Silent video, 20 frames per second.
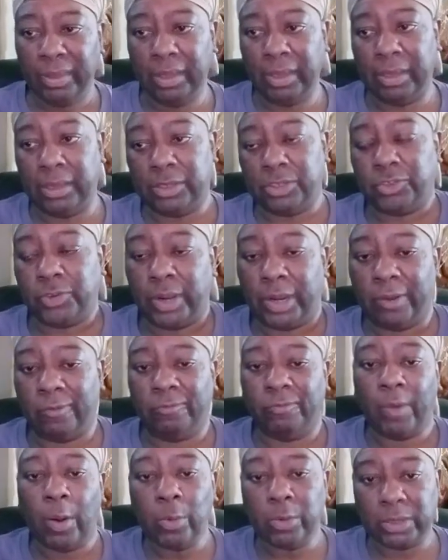and trying to
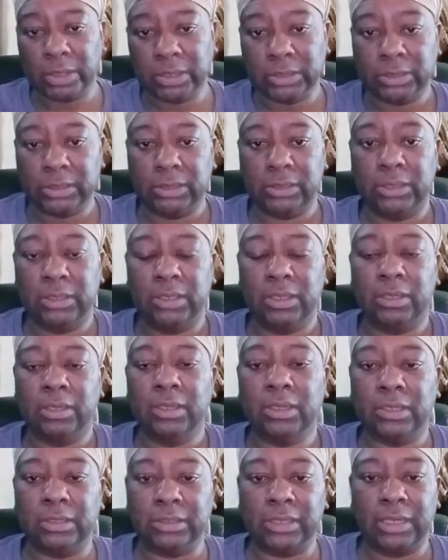focus,
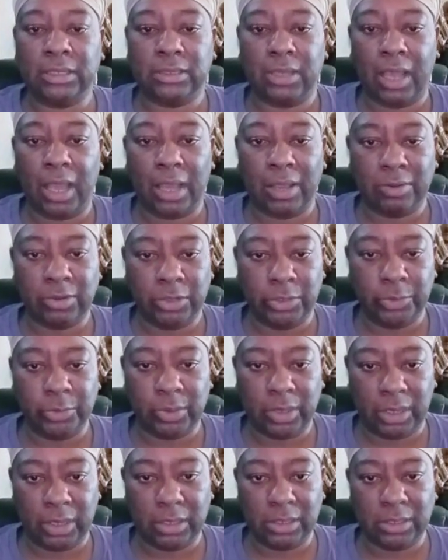because that's how I do
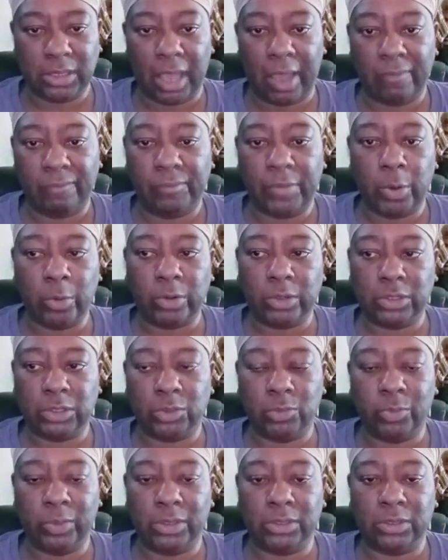things. I
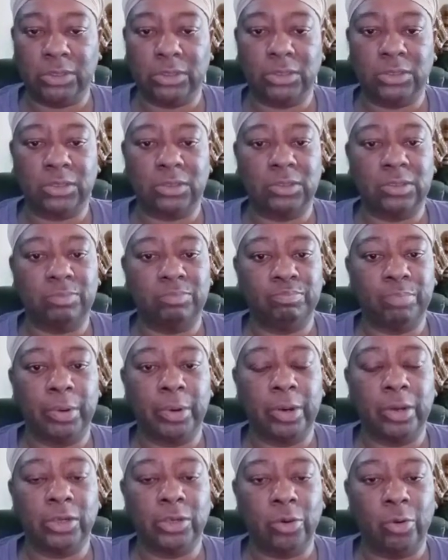focus when
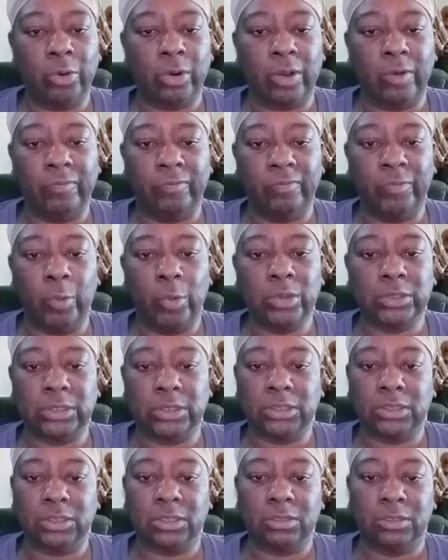paranoid or
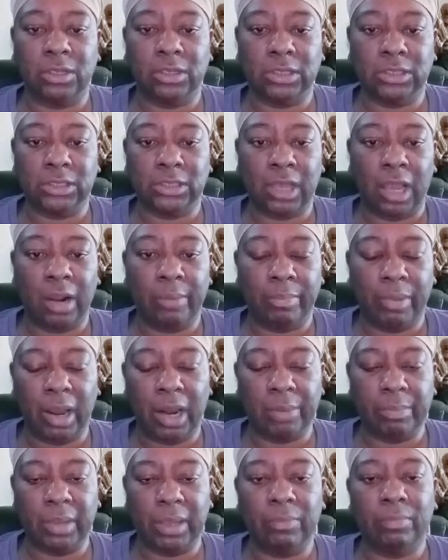voices start
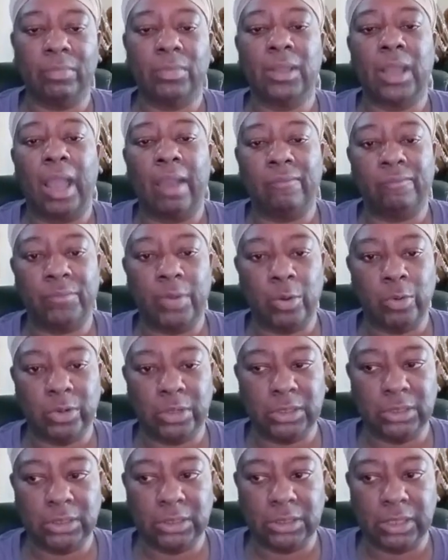bothering me. I
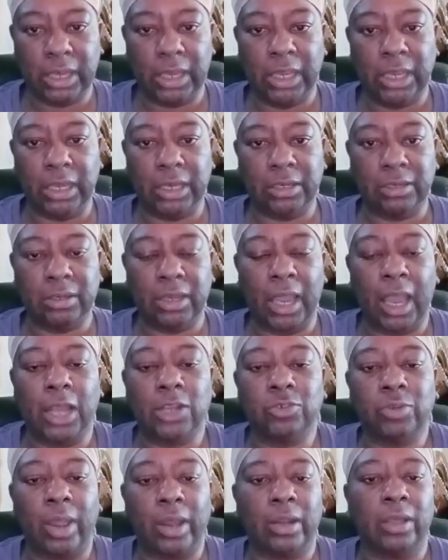focus and I
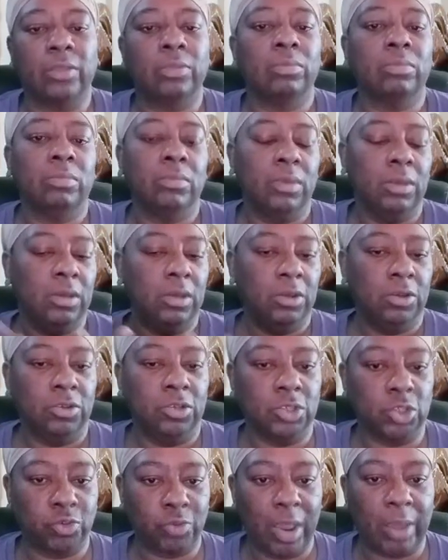try to
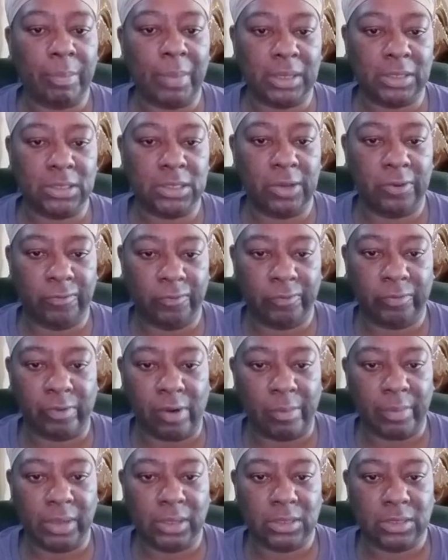distract myself
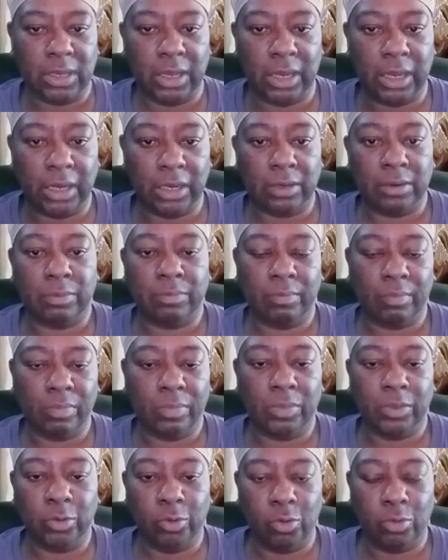from it and
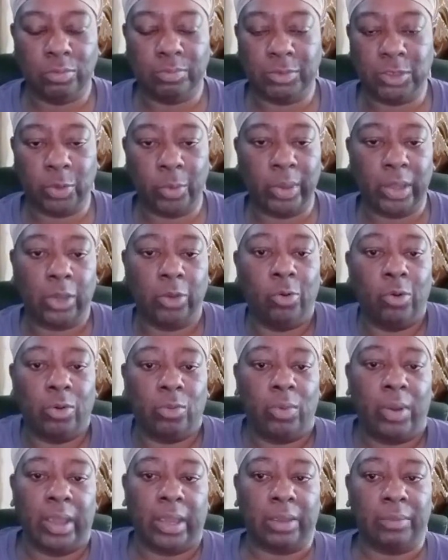go so it can go
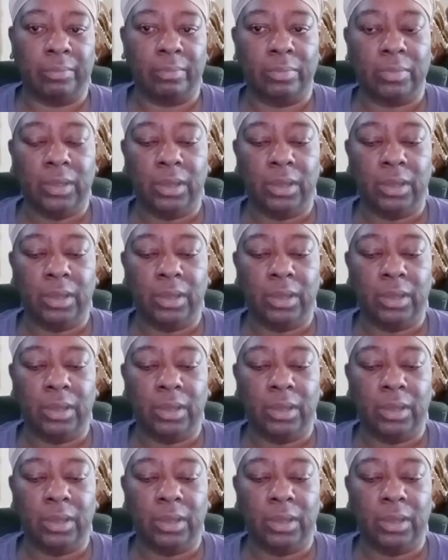away.